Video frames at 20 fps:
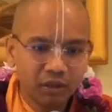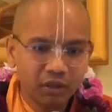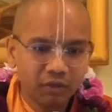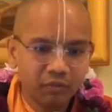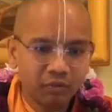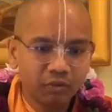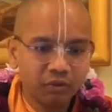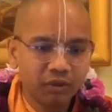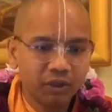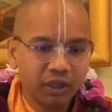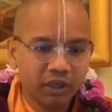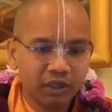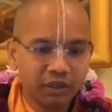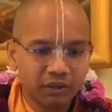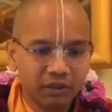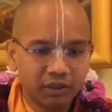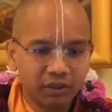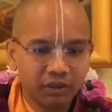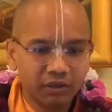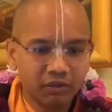put that
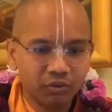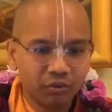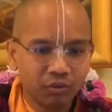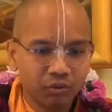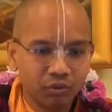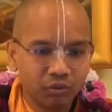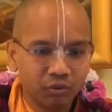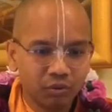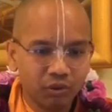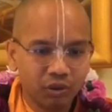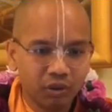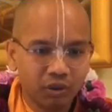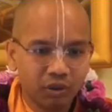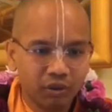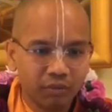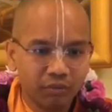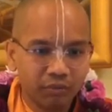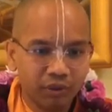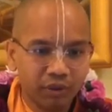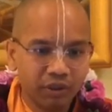into
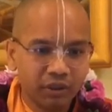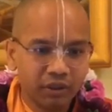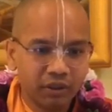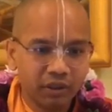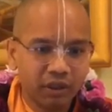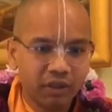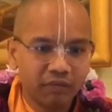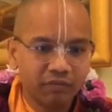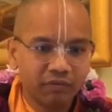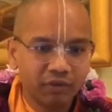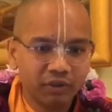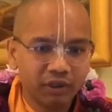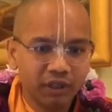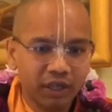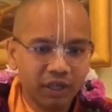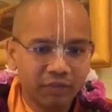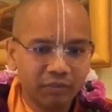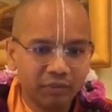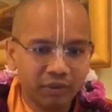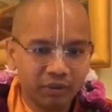print. And for
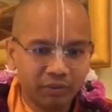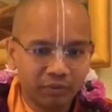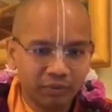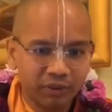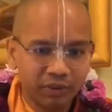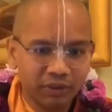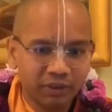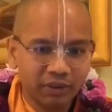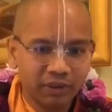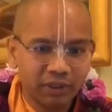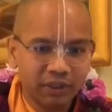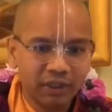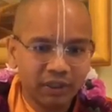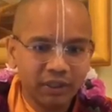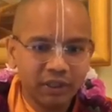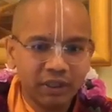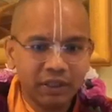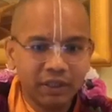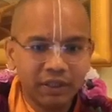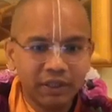that purpose,
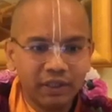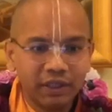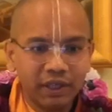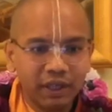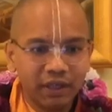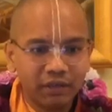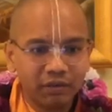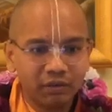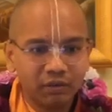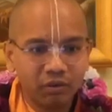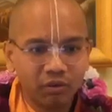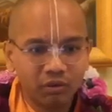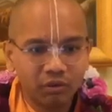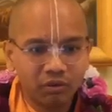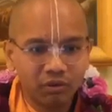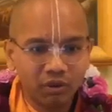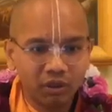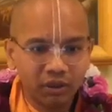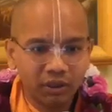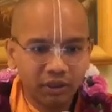he had to go to
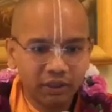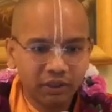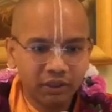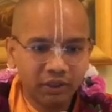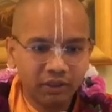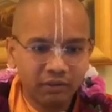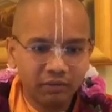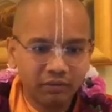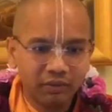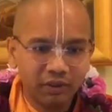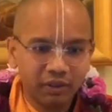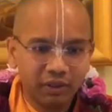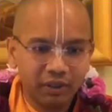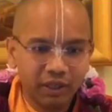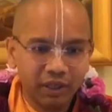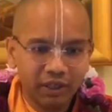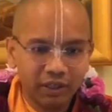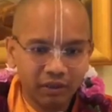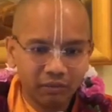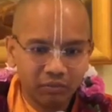Kolkata,
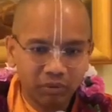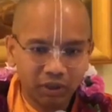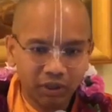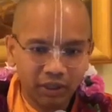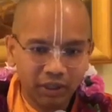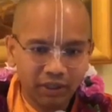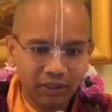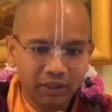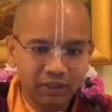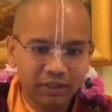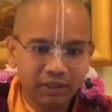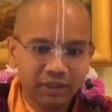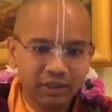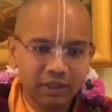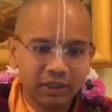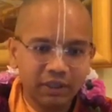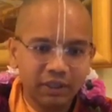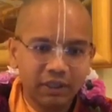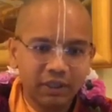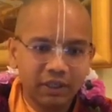rent a place,
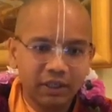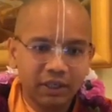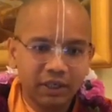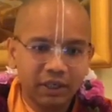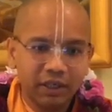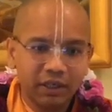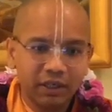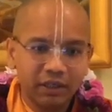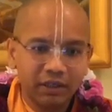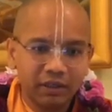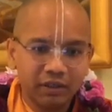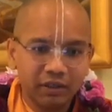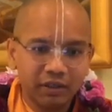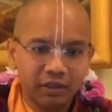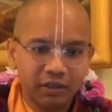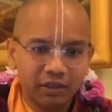and